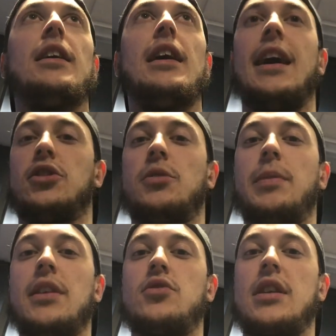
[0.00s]
yeah, it should
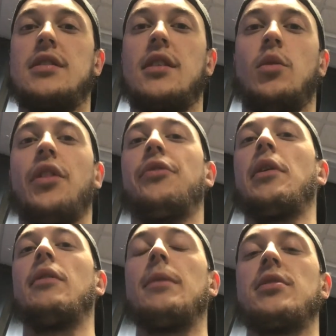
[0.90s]
be interesting. I want
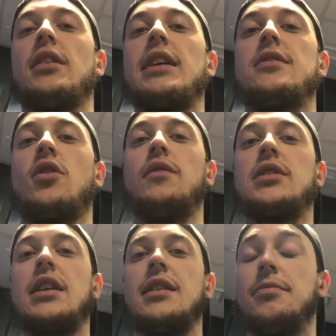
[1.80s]
three reps at least,
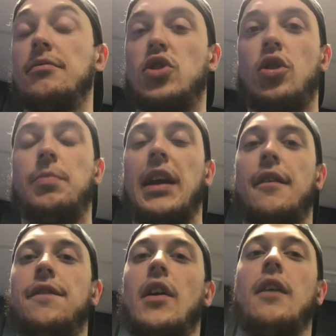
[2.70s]
obviously. Should be
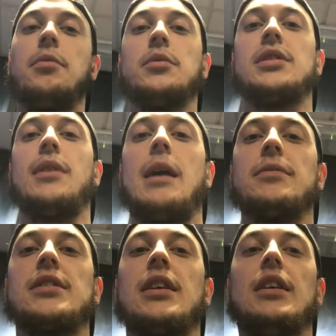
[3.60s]
getting five, but we'll see what
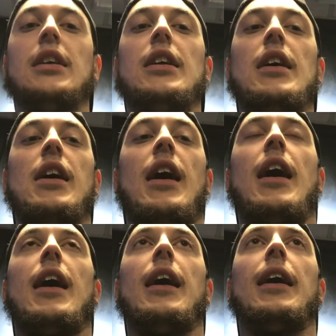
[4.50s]
happens.
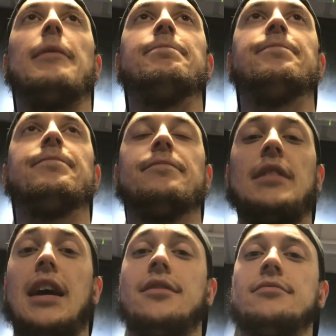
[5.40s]
Um,
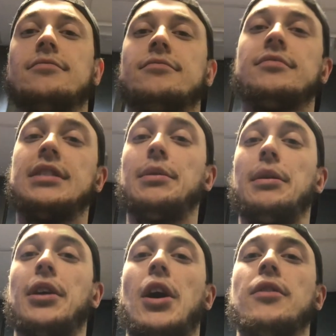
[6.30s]
yeah, see where we go.